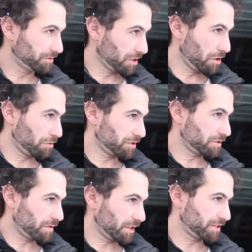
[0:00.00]
knows
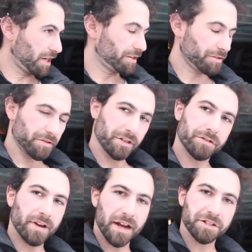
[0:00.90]
as well as I do that
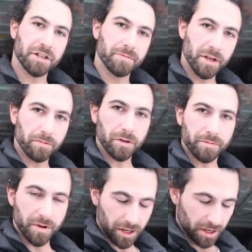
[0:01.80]
trash can be worth
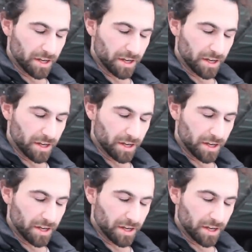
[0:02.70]
money.